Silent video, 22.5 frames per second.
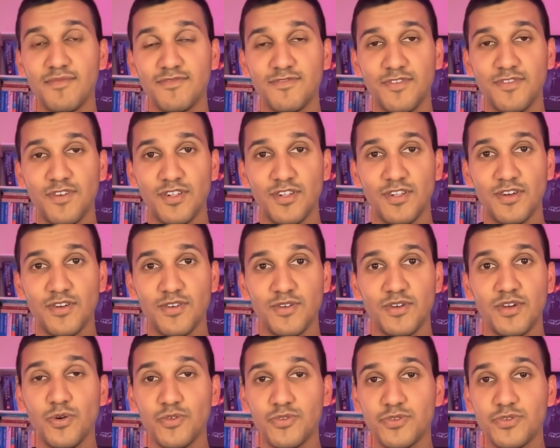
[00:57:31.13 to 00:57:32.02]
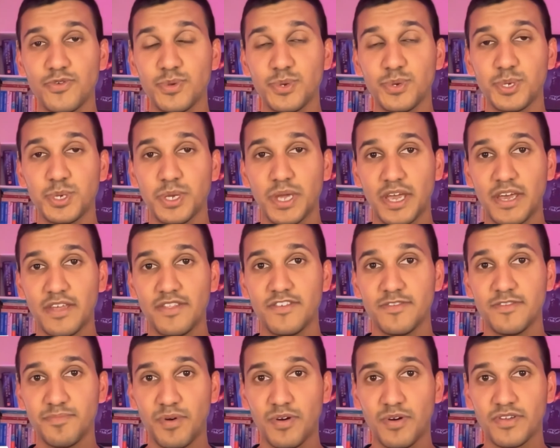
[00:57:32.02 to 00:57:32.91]
follow, or to share
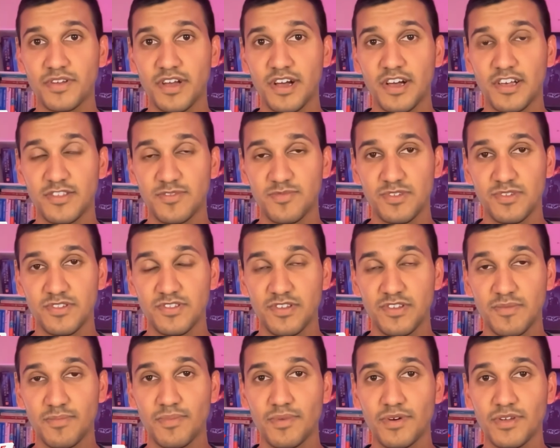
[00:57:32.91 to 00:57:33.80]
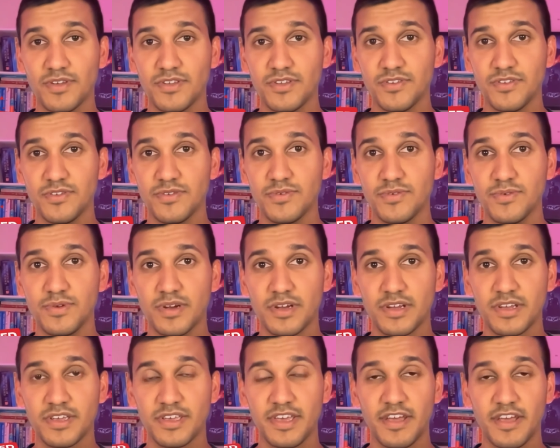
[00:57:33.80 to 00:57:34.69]
this podcast with someone you
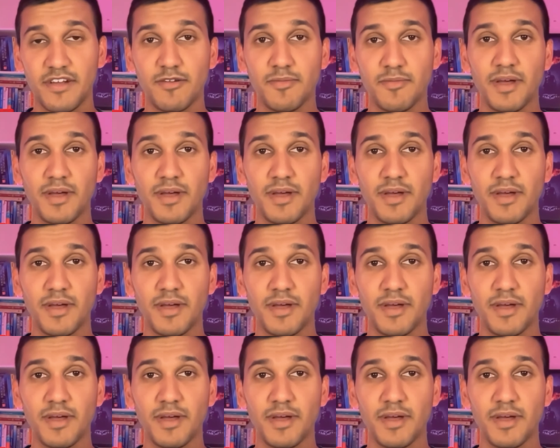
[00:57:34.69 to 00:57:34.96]
care